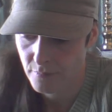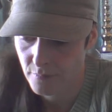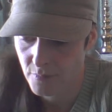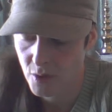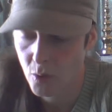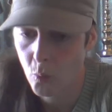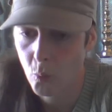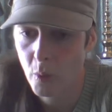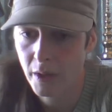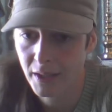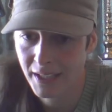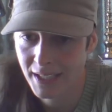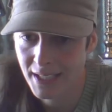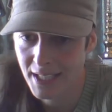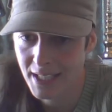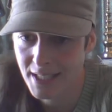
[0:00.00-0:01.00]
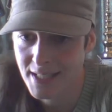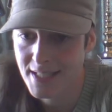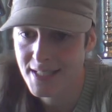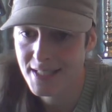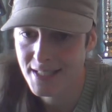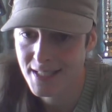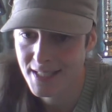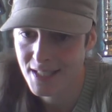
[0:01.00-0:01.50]
The
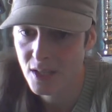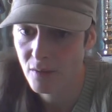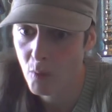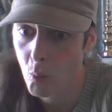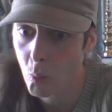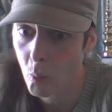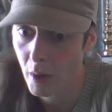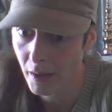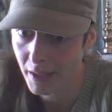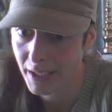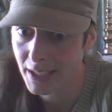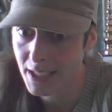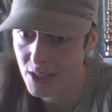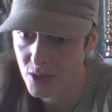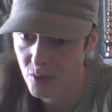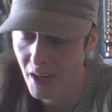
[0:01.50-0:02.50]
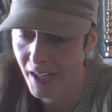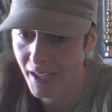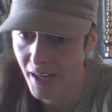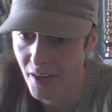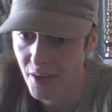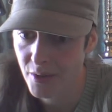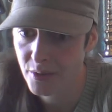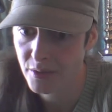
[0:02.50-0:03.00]
willingness you have a willingness right
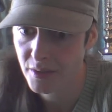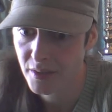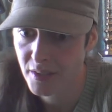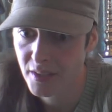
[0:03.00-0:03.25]
now